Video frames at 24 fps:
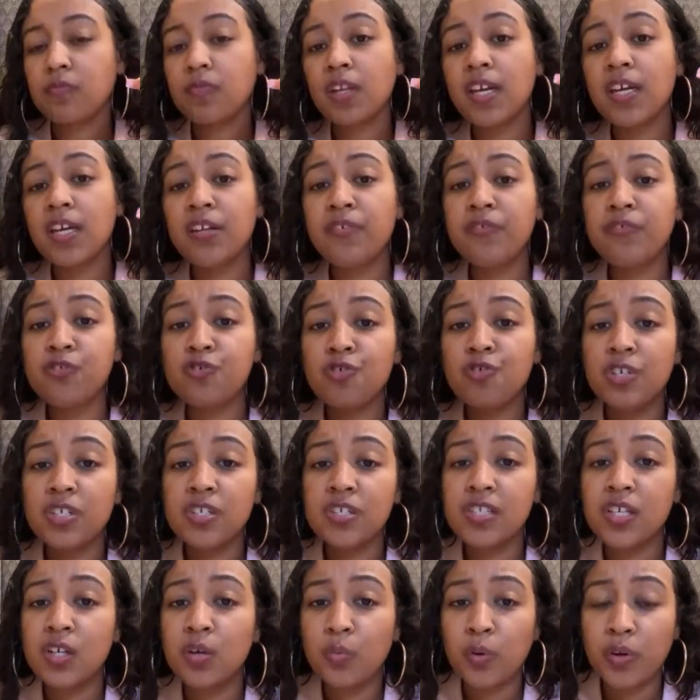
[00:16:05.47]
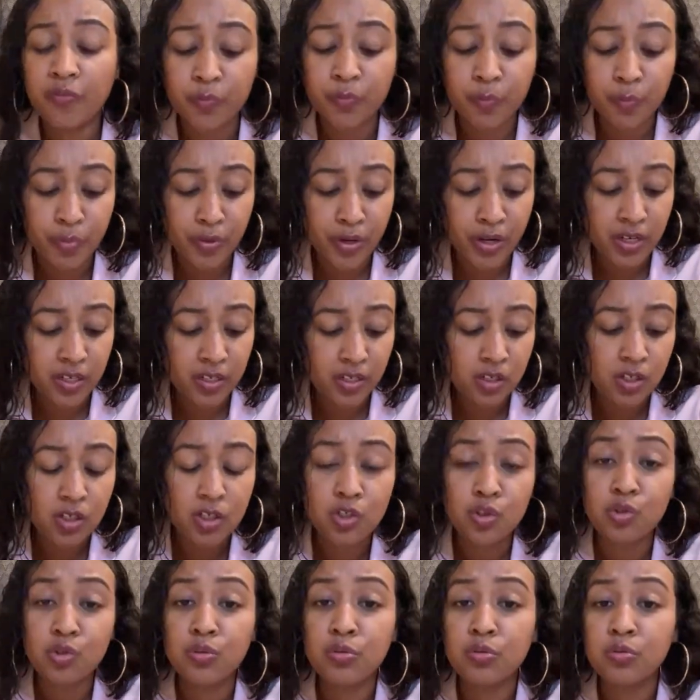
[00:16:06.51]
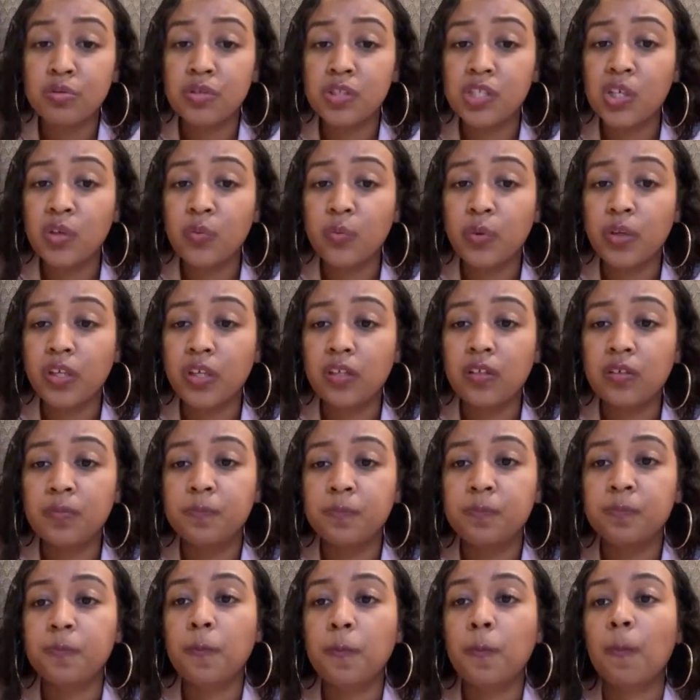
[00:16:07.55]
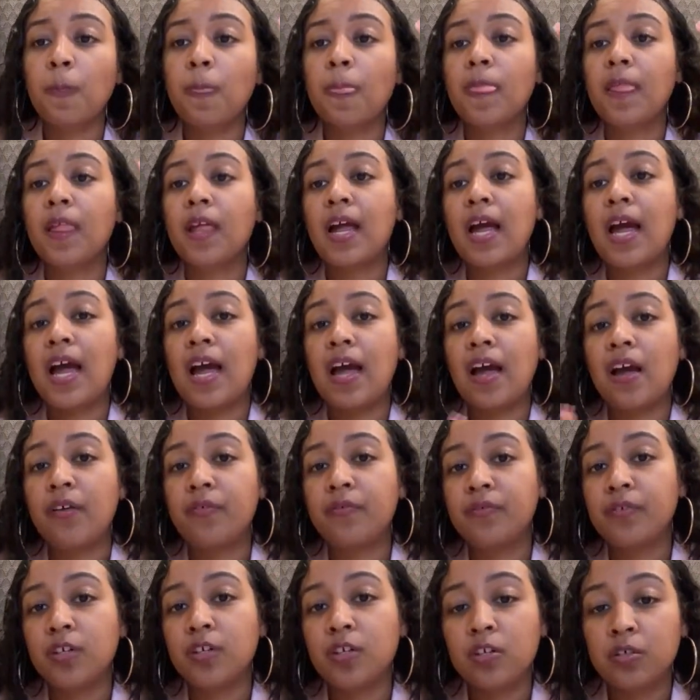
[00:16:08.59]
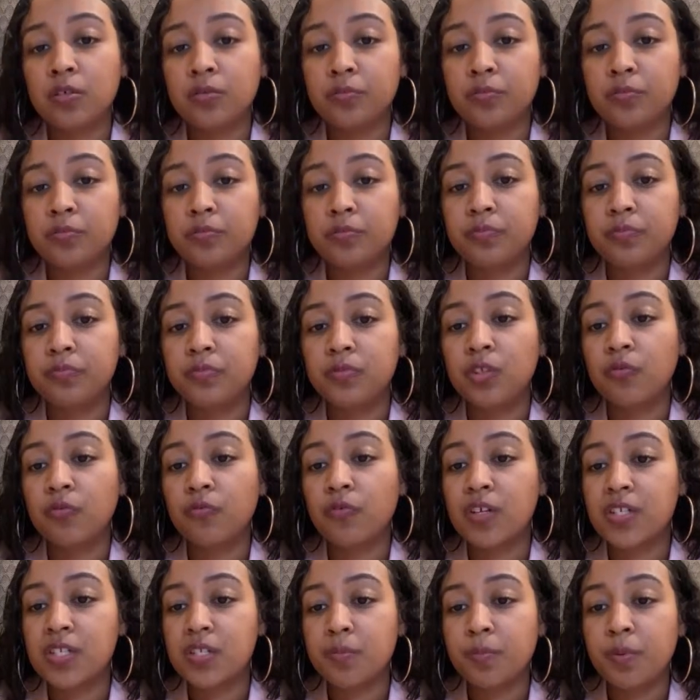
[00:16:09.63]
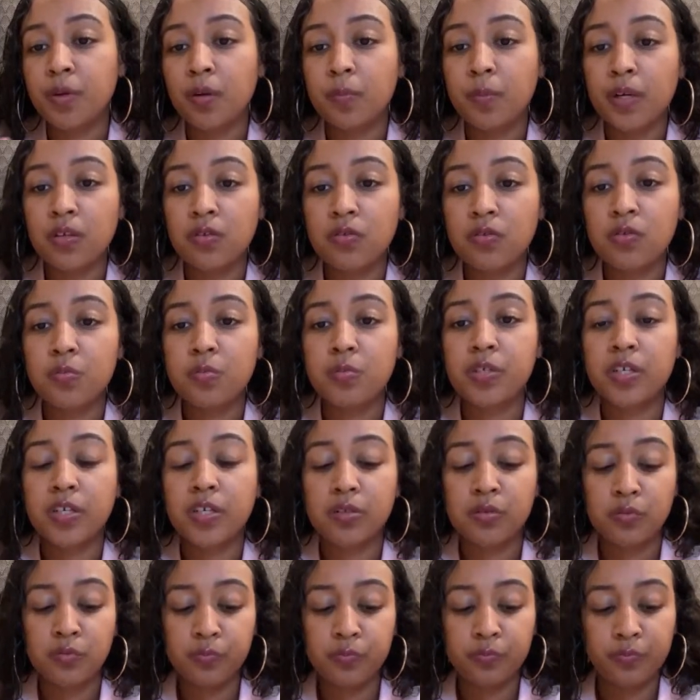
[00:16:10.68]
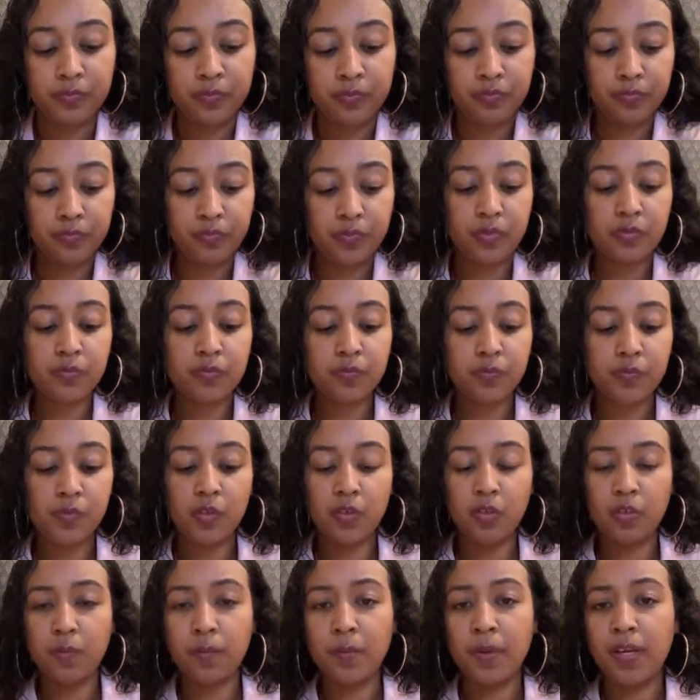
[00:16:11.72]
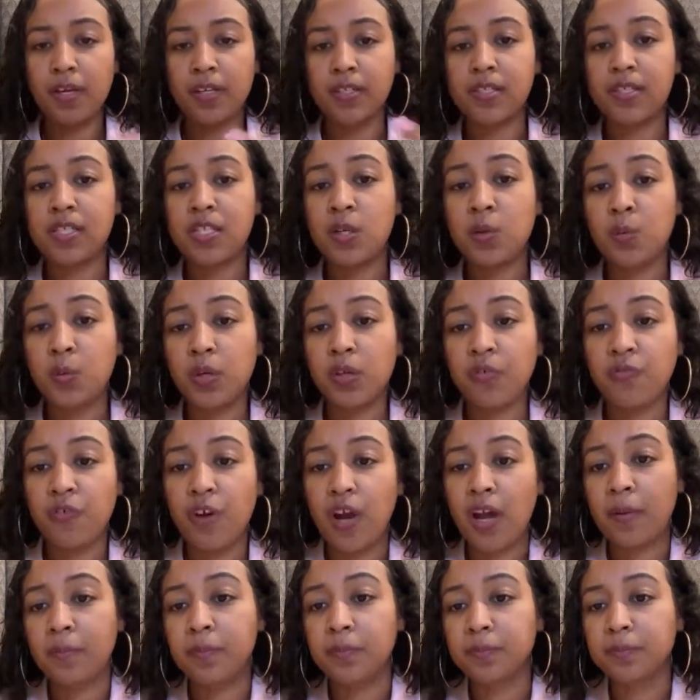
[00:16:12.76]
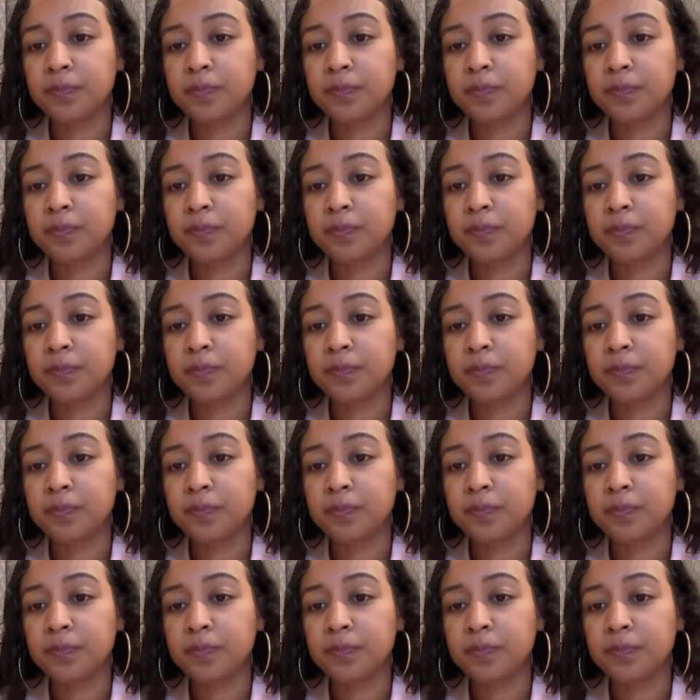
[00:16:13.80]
And if you're trying to stay away from bread, do seaweed. I have the recipe on my YouTube channel. You can make a seaweed wrap.